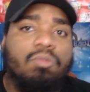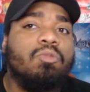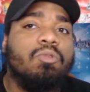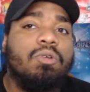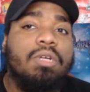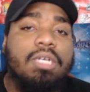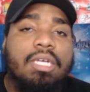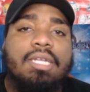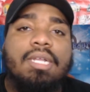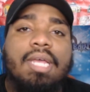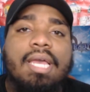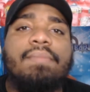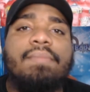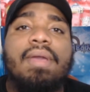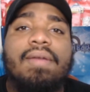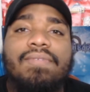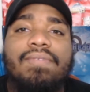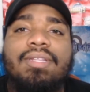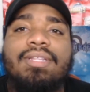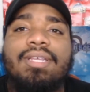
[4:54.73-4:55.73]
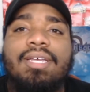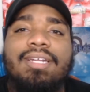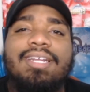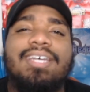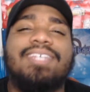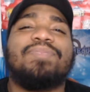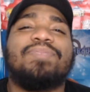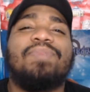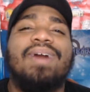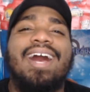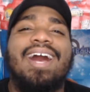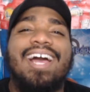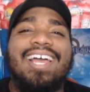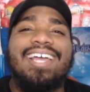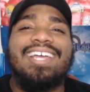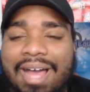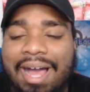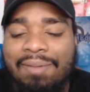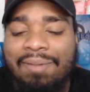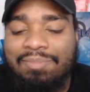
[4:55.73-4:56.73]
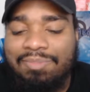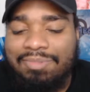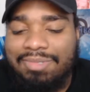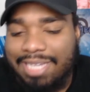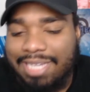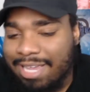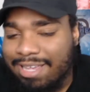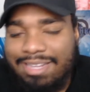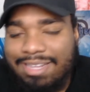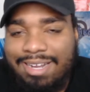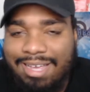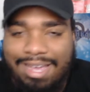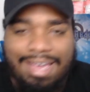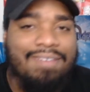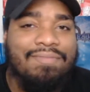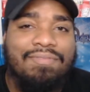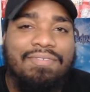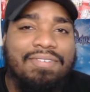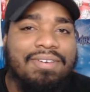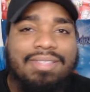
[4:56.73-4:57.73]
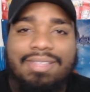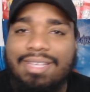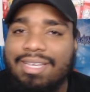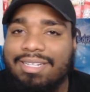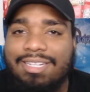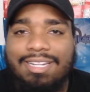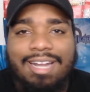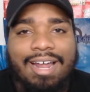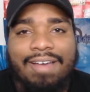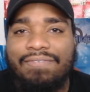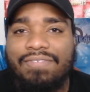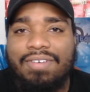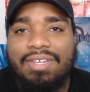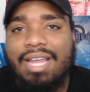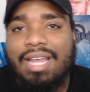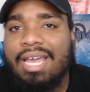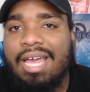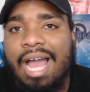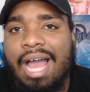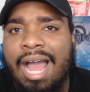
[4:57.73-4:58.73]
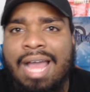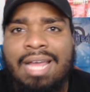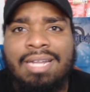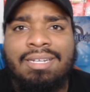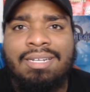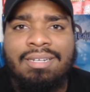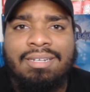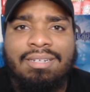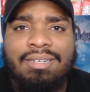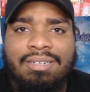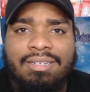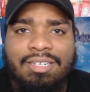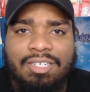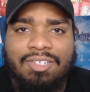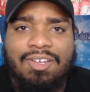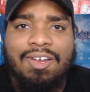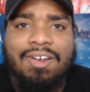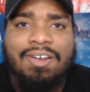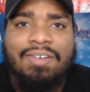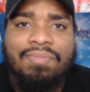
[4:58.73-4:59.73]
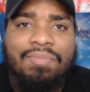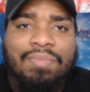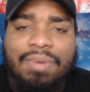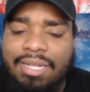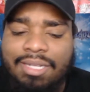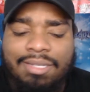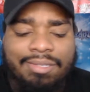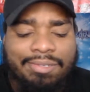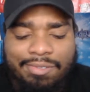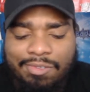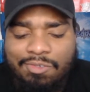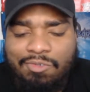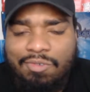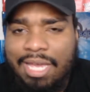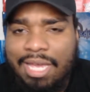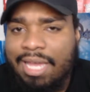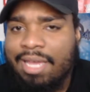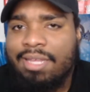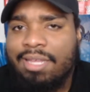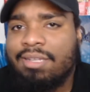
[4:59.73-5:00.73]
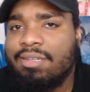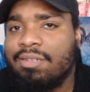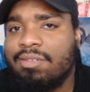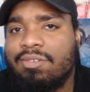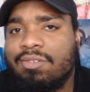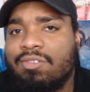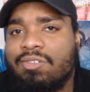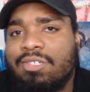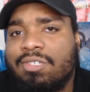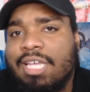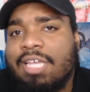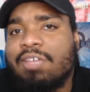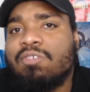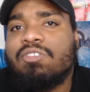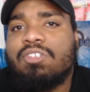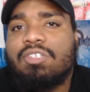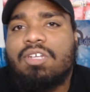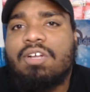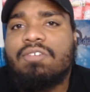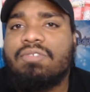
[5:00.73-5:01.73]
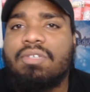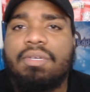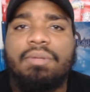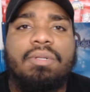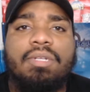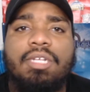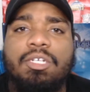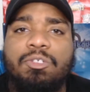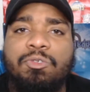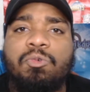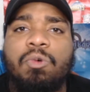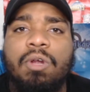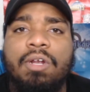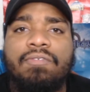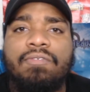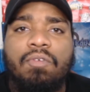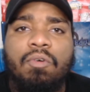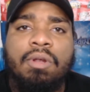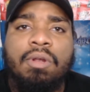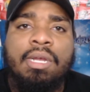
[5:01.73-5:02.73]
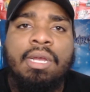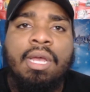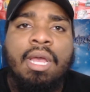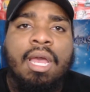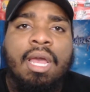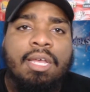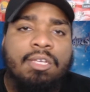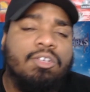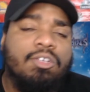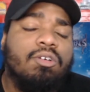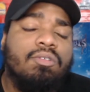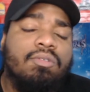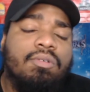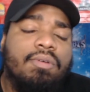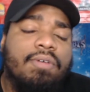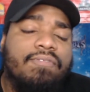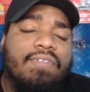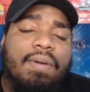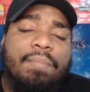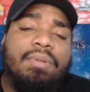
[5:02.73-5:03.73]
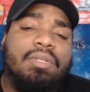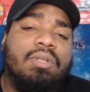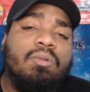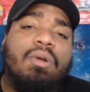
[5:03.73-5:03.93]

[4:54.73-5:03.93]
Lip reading: reclaim everything that's mine. I'm taking everything that I feel like I deserve, but you can't say you deserve something unless you work for it. So if I put the